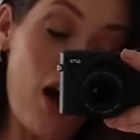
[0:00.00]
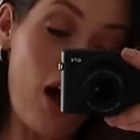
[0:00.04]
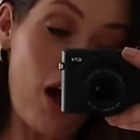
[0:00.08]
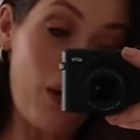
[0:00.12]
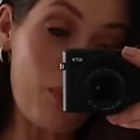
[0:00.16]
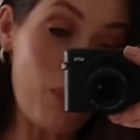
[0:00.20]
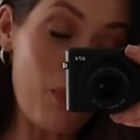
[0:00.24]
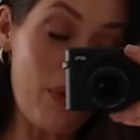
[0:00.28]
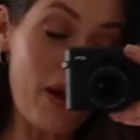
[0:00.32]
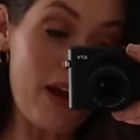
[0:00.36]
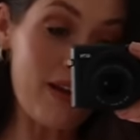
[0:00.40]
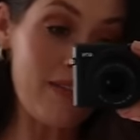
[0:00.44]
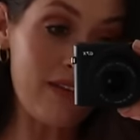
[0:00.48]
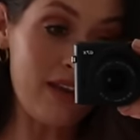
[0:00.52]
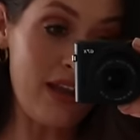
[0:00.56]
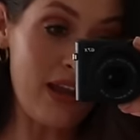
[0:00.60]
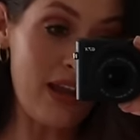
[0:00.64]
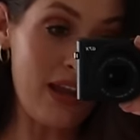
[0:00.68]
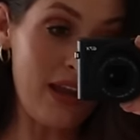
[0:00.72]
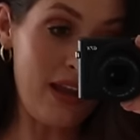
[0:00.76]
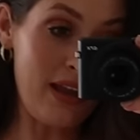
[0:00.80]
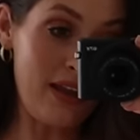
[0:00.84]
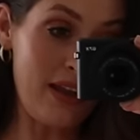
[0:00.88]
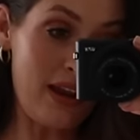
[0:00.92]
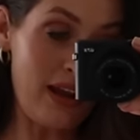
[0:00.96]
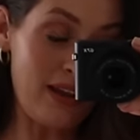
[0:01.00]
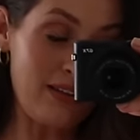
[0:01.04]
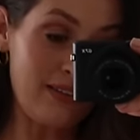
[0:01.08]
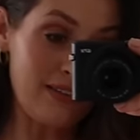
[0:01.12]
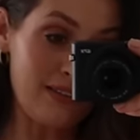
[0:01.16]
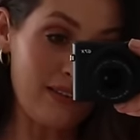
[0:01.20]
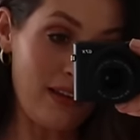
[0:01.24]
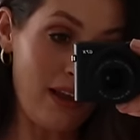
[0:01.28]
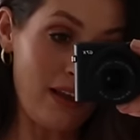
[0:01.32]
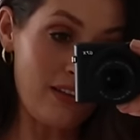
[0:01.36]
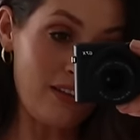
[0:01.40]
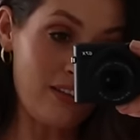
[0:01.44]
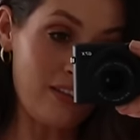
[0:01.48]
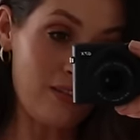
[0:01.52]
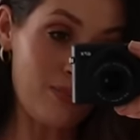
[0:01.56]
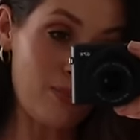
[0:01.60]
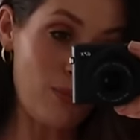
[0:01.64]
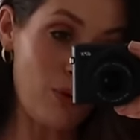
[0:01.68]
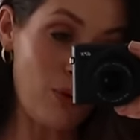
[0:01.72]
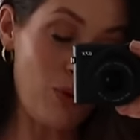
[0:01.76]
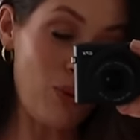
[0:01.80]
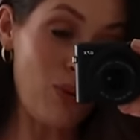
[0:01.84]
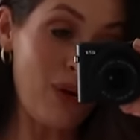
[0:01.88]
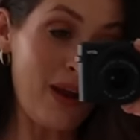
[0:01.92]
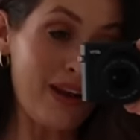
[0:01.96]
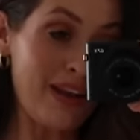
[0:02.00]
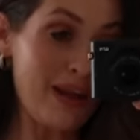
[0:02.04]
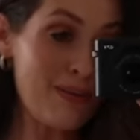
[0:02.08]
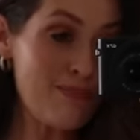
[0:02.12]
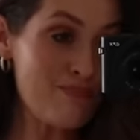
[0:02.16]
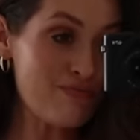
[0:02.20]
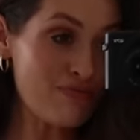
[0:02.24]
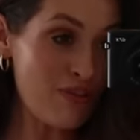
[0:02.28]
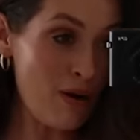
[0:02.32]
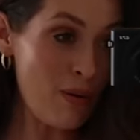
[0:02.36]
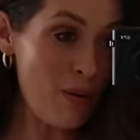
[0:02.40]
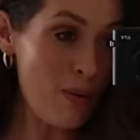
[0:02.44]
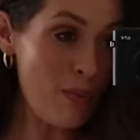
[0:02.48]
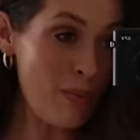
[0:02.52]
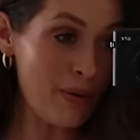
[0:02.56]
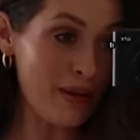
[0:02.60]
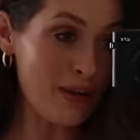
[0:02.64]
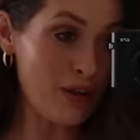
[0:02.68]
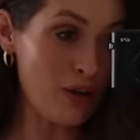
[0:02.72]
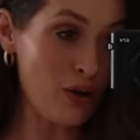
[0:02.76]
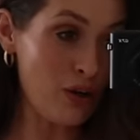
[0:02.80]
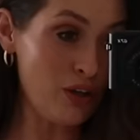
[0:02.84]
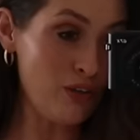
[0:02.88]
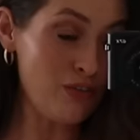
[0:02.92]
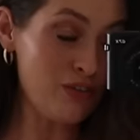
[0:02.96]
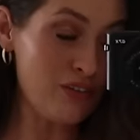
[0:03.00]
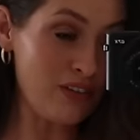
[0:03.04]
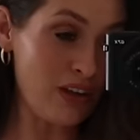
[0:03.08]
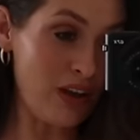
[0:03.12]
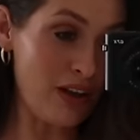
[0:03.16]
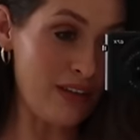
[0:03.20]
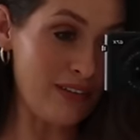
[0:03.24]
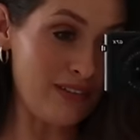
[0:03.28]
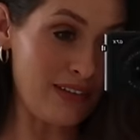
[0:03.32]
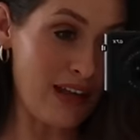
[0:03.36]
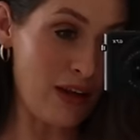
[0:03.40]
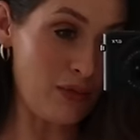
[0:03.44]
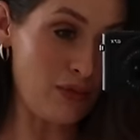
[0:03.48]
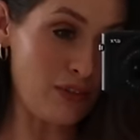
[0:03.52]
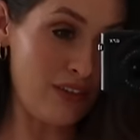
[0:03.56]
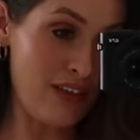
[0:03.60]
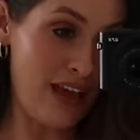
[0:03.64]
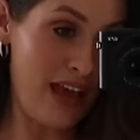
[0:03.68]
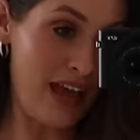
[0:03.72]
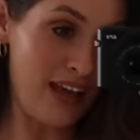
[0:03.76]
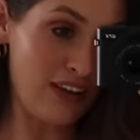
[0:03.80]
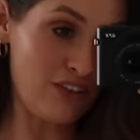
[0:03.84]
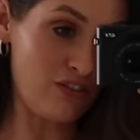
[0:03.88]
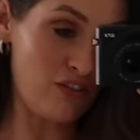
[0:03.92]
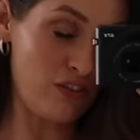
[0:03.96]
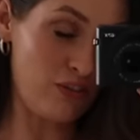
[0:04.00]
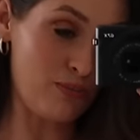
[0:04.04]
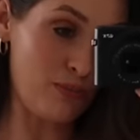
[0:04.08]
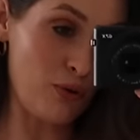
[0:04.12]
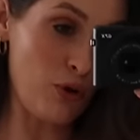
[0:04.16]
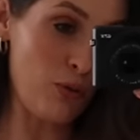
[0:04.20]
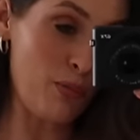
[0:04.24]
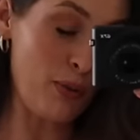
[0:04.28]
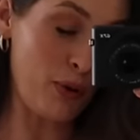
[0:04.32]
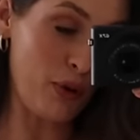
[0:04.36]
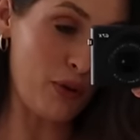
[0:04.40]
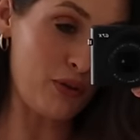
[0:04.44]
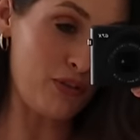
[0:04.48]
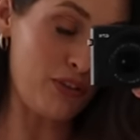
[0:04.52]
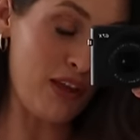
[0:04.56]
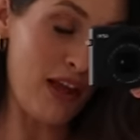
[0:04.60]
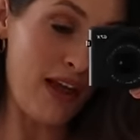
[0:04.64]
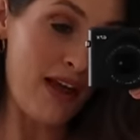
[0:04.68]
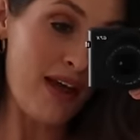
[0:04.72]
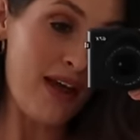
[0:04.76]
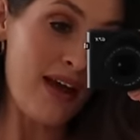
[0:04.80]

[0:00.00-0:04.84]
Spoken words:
I'm wearing it in a size small, and I probably could have sized down to the extra small because